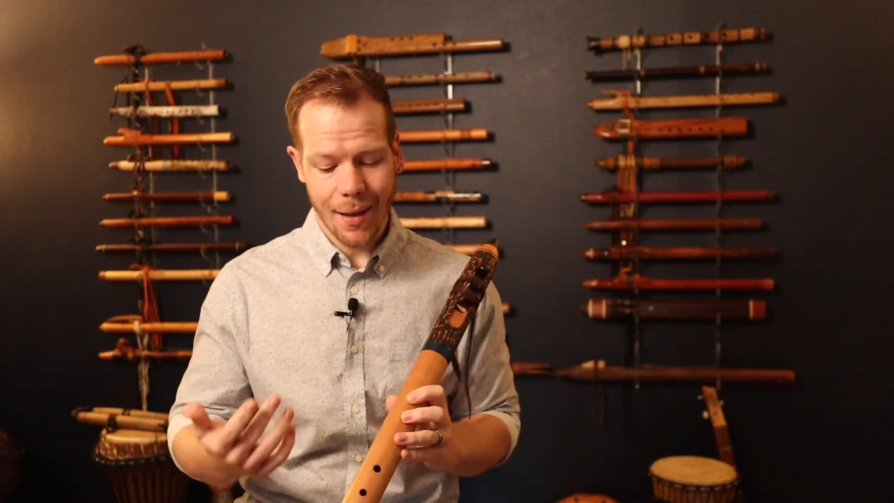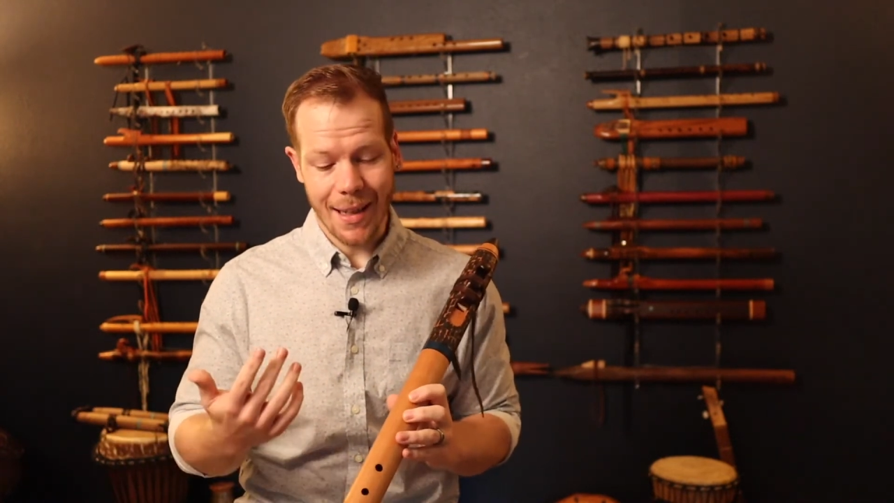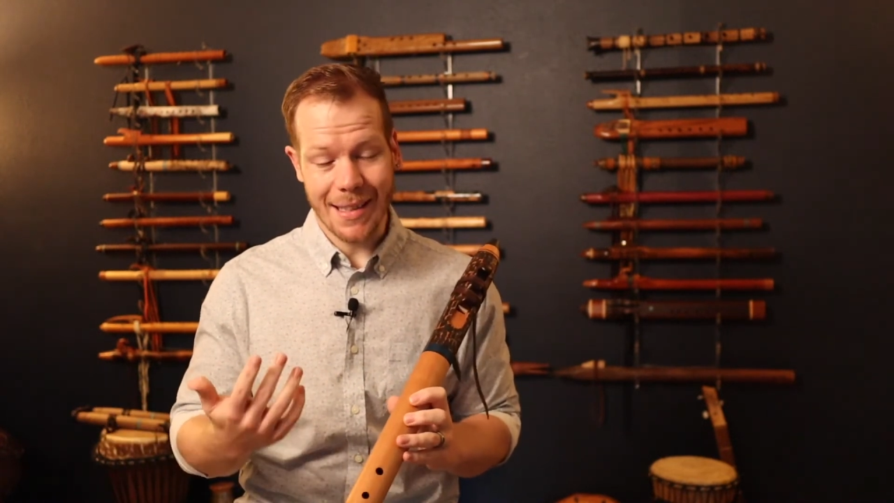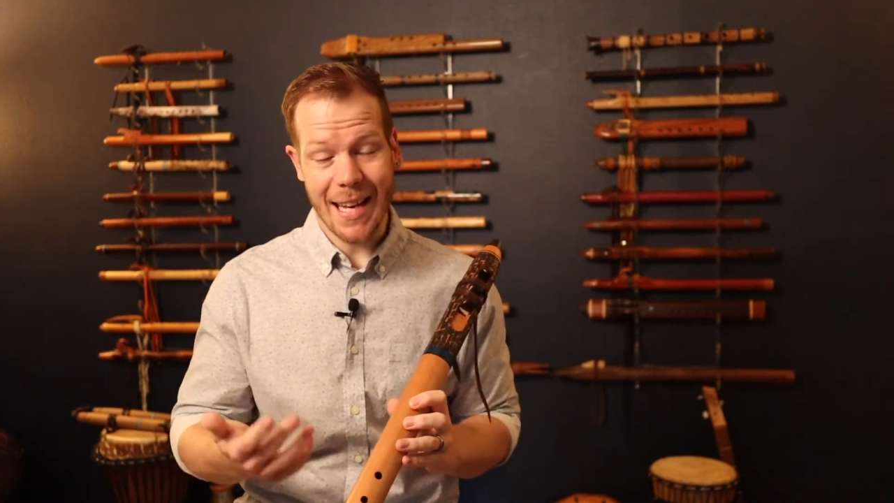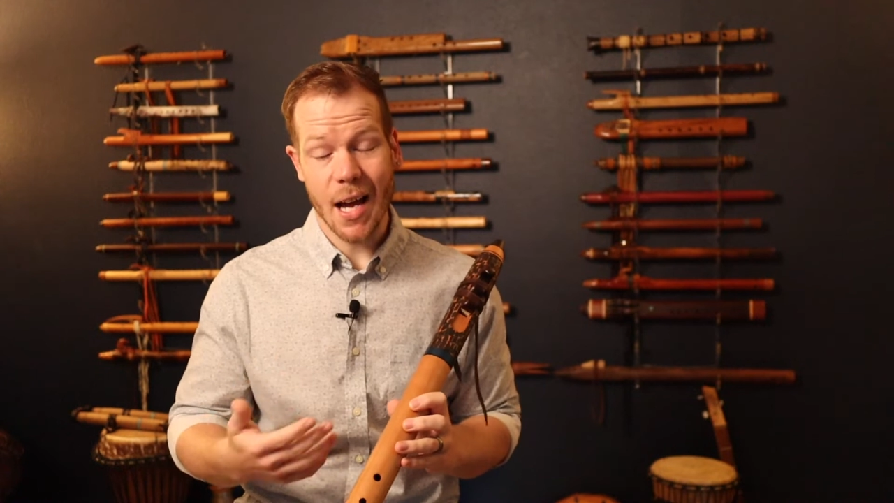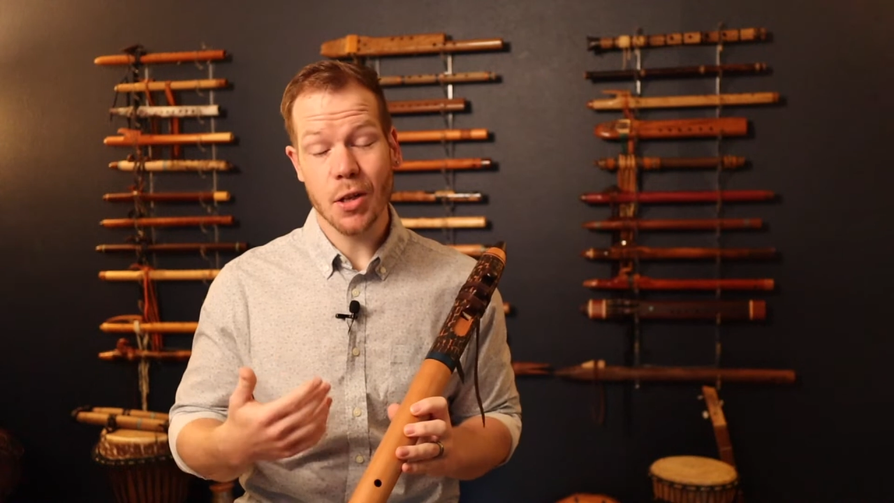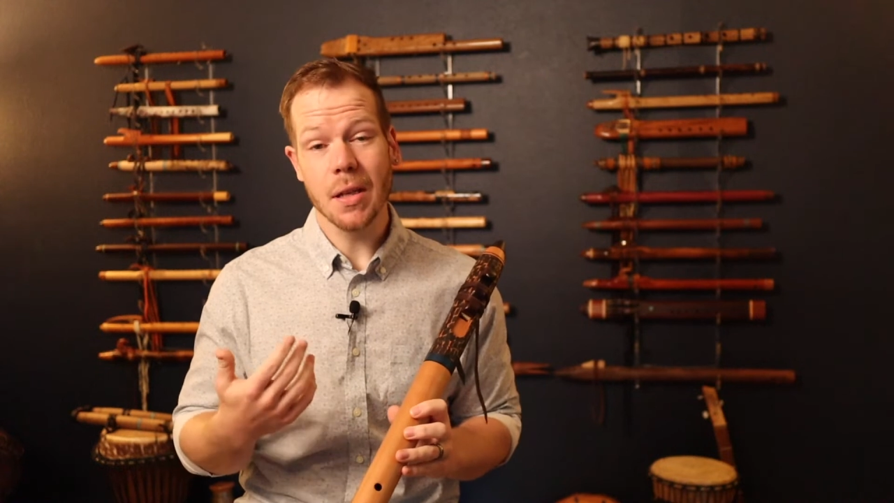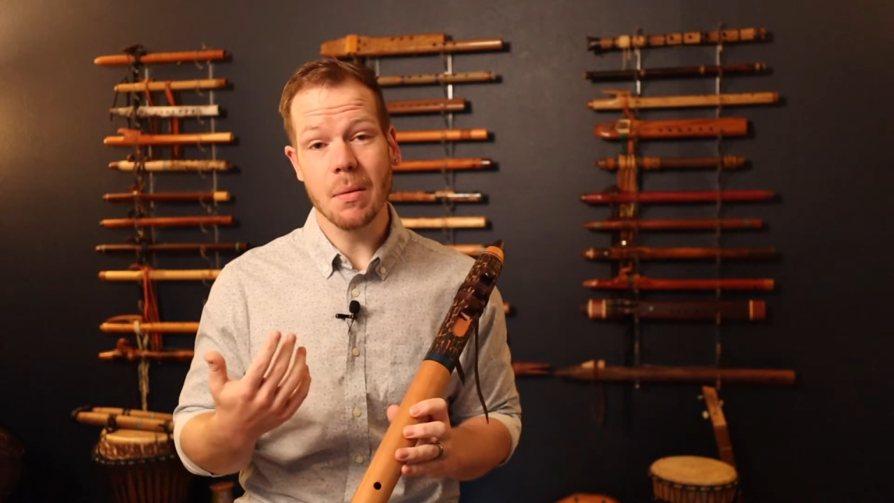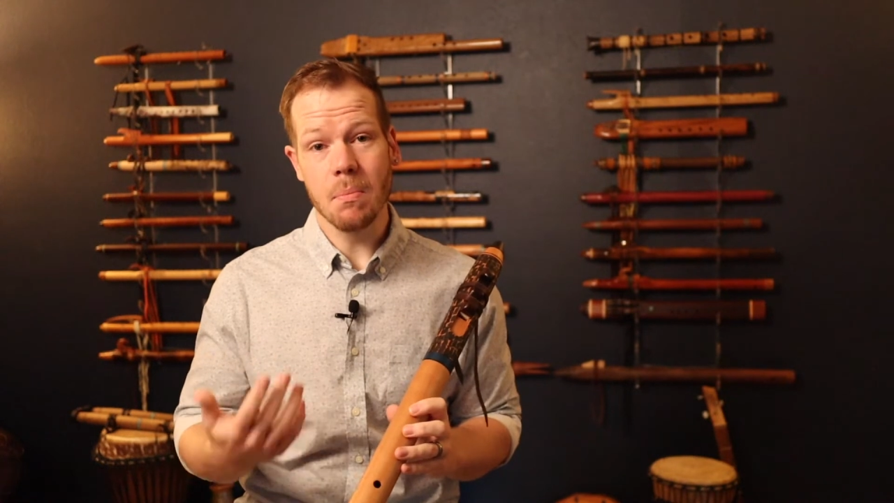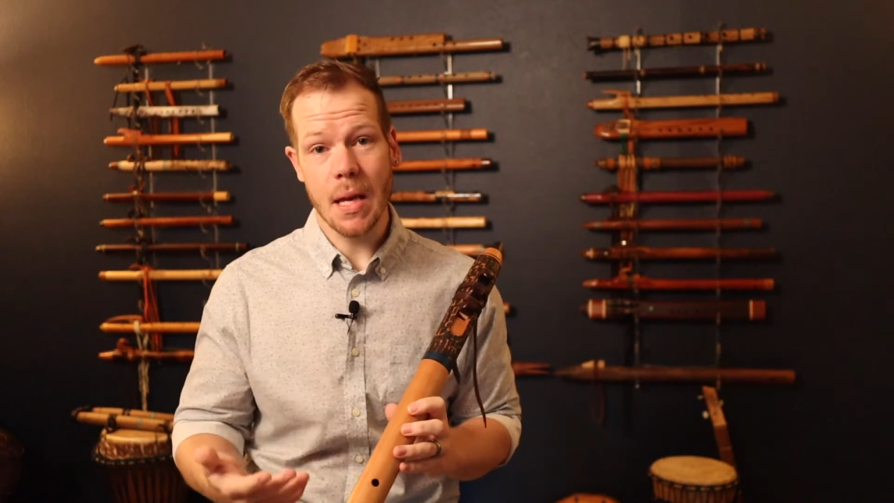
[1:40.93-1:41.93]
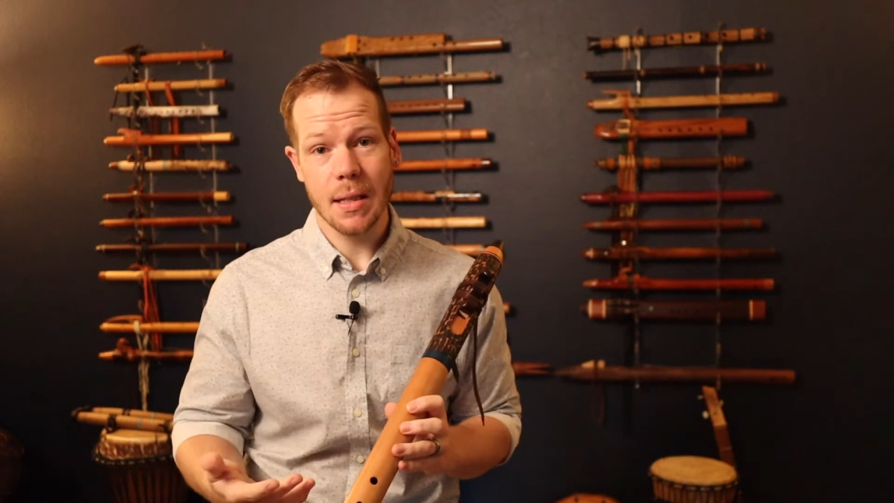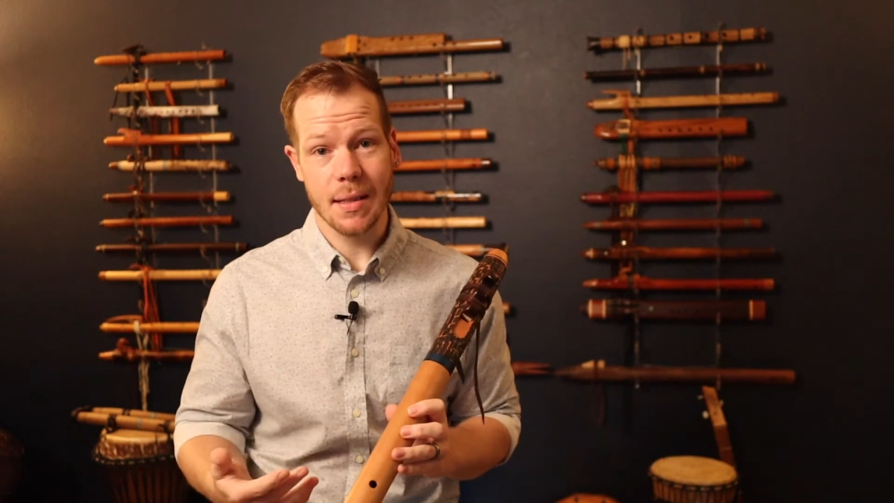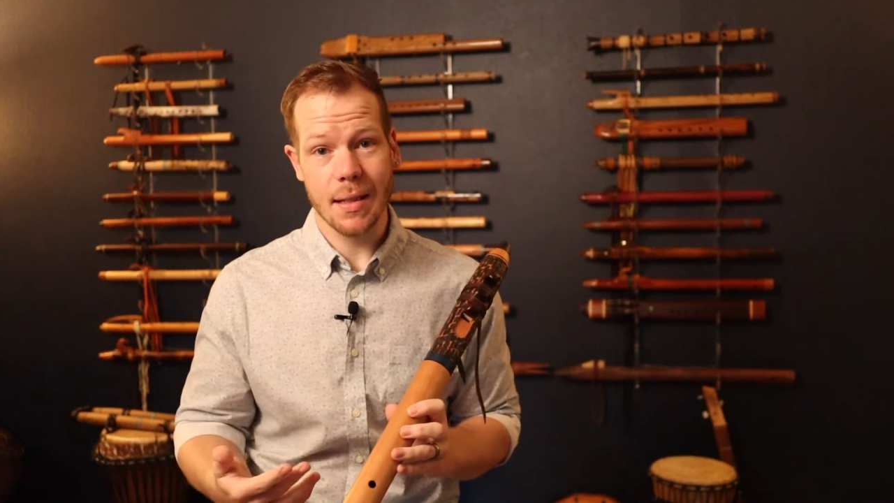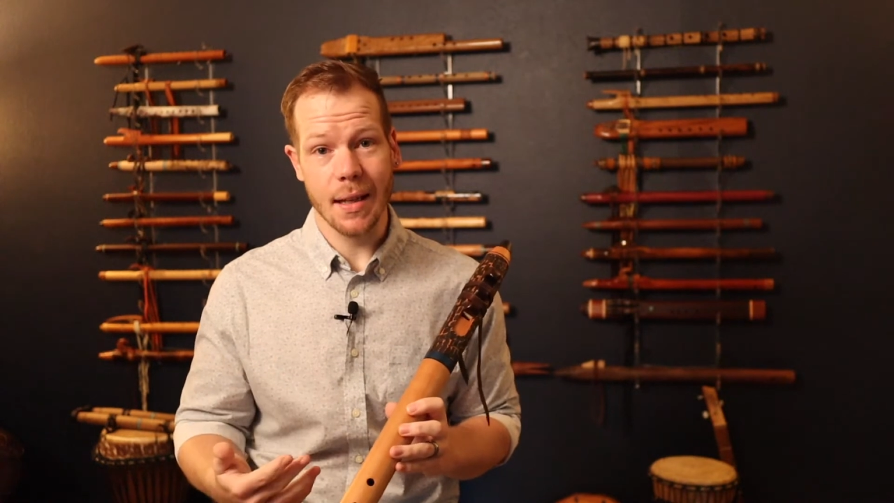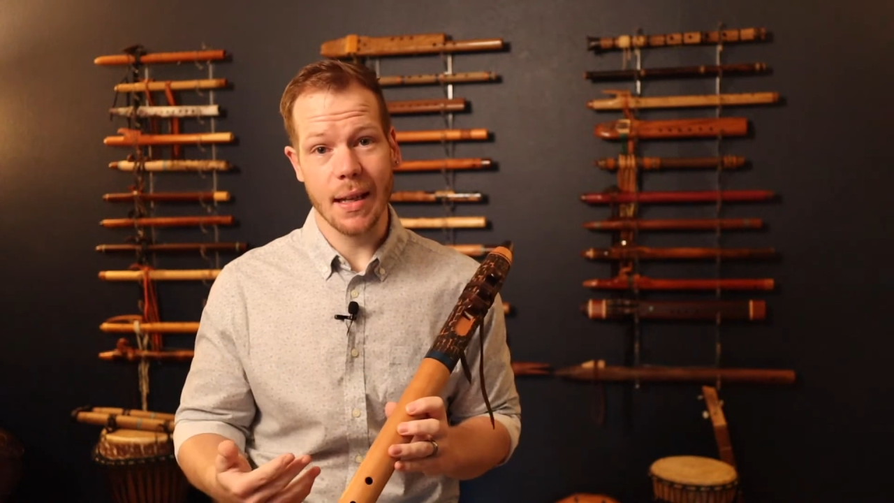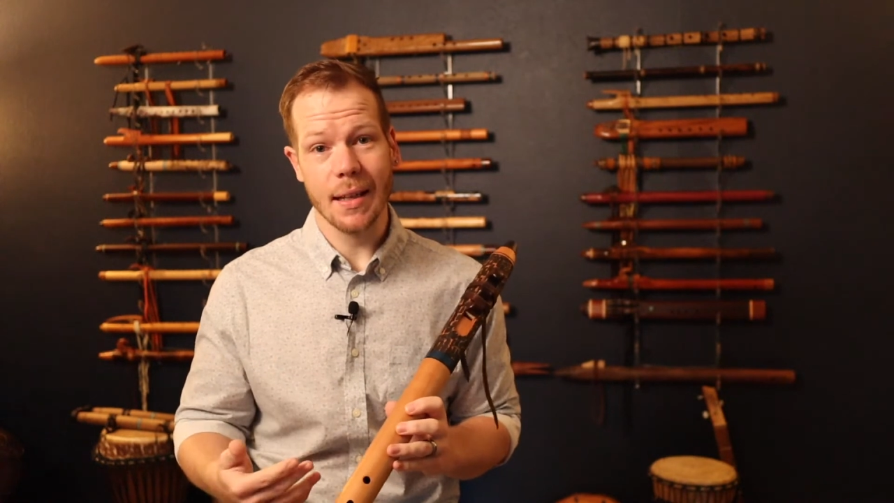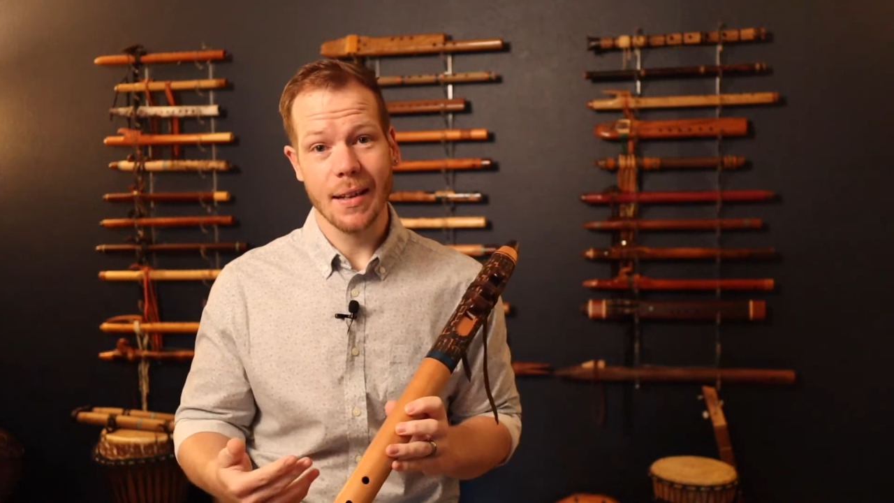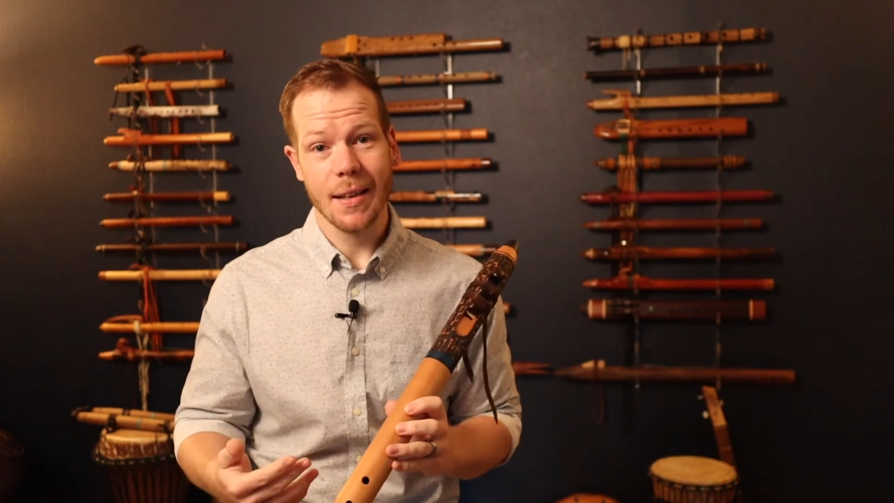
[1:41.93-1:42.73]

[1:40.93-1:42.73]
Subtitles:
and it's actually mid C.